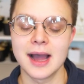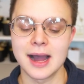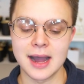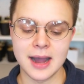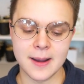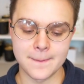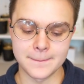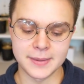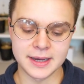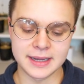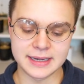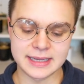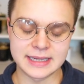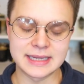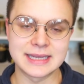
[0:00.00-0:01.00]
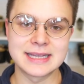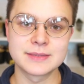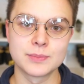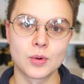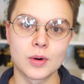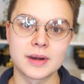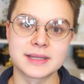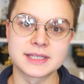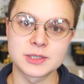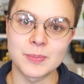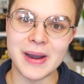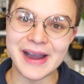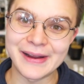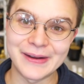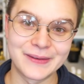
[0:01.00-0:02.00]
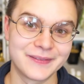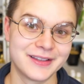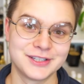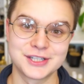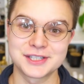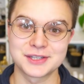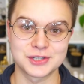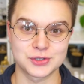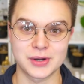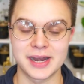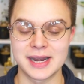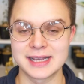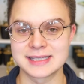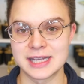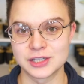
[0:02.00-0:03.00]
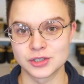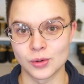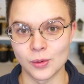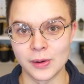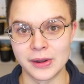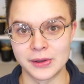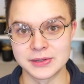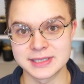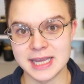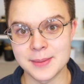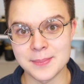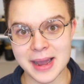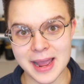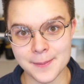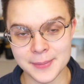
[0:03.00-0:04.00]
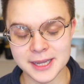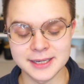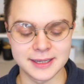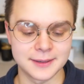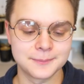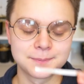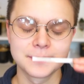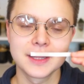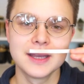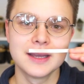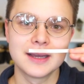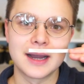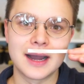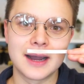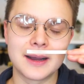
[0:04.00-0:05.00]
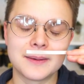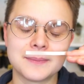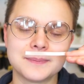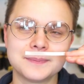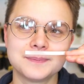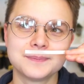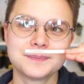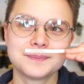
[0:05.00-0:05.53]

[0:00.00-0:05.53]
um, but it is more inspired than just the straight essential oils, in my opinion. Um,